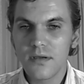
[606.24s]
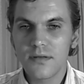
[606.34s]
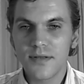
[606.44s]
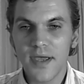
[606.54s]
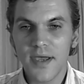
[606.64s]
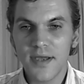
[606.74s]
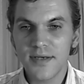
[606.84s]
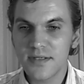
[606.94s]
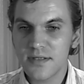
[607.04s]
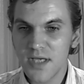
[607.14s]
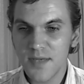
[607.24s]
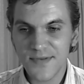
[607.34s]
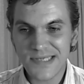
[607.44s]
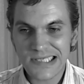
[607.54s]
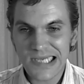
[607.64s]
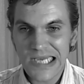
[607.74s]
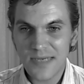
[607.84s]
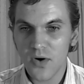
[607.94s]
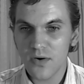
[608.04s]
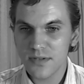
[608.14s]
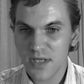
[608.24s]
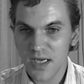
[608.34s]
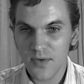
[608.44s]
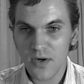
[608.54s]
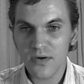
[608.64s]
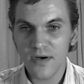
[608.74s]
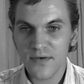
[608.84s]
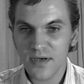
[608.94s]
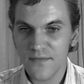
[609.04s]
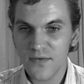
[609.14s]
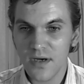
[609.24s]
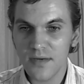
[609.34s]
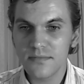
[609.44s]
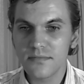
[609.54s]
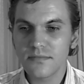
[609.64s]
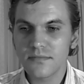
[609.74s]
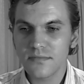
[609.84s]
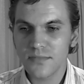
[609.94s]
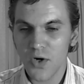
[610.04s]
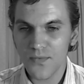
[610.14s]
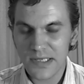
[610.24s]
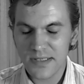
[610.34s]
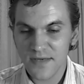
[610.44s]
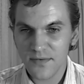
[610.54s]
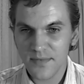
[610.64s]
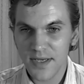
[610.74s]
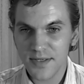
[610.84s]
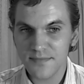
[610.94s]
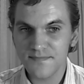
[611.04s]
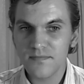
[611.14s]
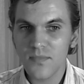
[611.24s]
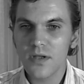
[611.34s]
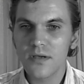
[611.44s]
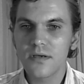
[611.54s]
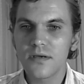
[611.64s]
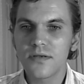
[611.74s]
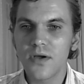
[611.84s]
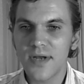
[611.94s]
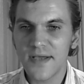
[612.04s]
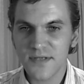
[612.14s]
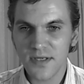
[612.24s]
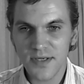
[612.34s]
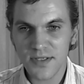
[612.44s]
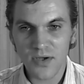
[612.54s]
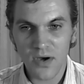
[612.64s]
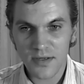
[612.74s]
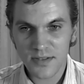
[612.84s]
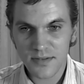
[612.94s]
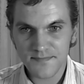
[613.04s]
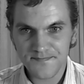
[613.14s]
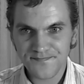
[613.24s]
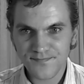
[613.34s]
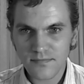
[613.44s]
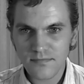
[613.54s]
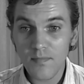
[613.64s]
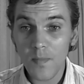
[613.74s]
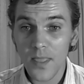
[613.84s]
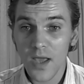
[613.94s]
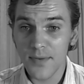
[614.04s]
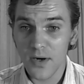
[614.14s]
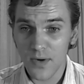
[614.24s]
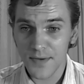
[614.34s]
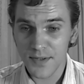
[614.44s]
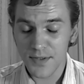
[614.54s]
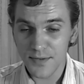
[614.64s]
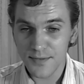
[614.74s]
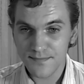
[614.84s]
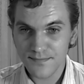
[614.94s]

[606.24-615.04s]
They just keep it the same old of cover up, don't release information, don't have serious talks about what to do.